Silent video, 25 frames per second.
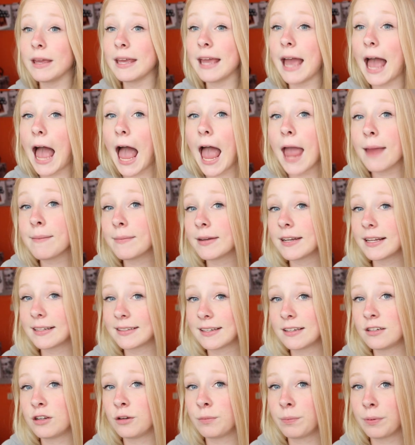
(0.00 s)
me, I'm
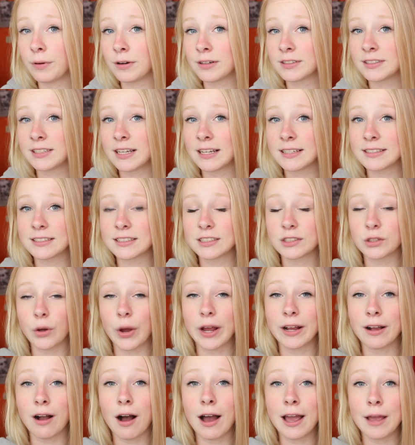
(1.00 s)
addicted to purses, so
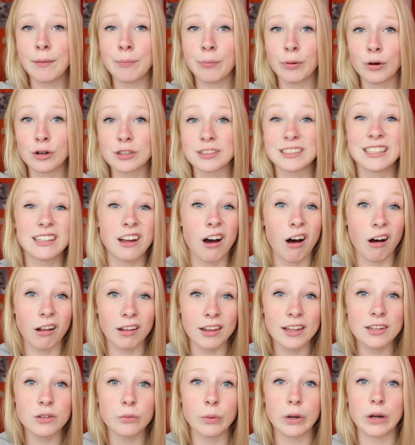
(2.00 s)
I got a purse in
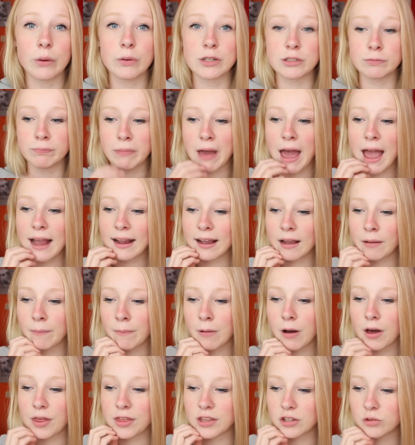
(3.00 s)
Holland when I was back. I
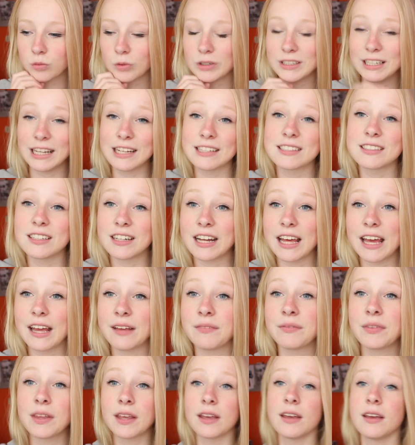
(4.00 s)
bought this one
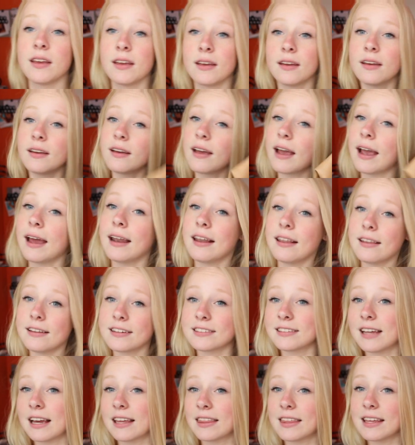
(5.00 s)
yesterday, and it
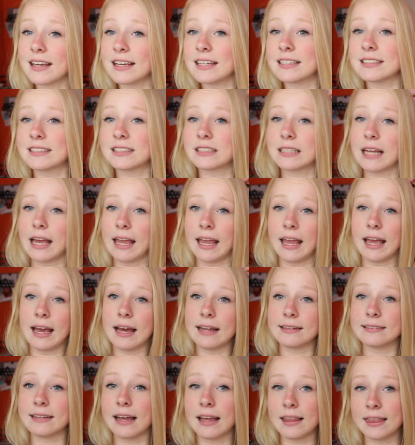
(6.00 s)
looks like this,
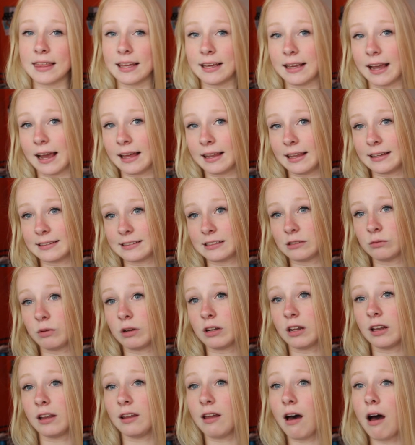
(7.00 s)
and I think I like this
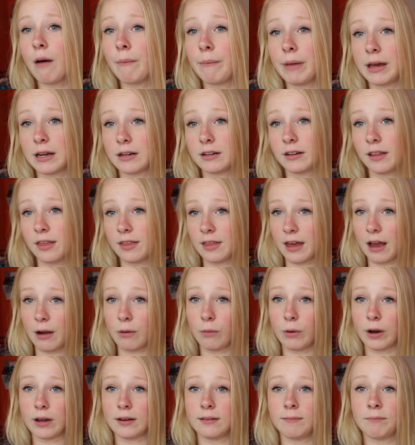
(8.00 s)
one a lot better than
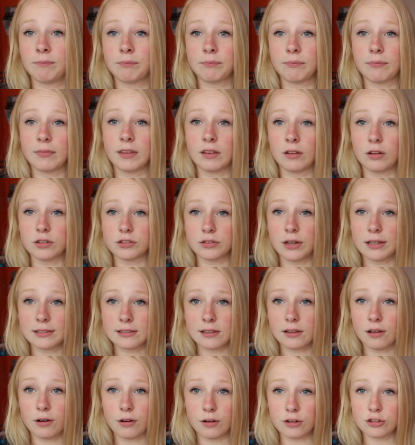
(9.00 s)
that one. It also
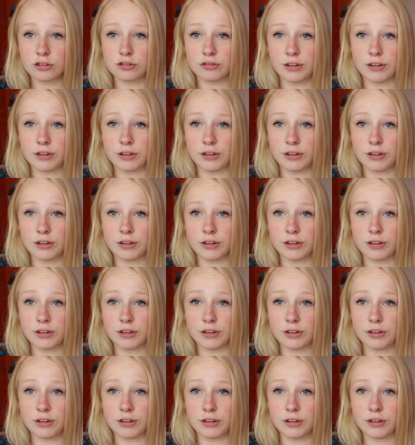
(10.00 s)
has a longer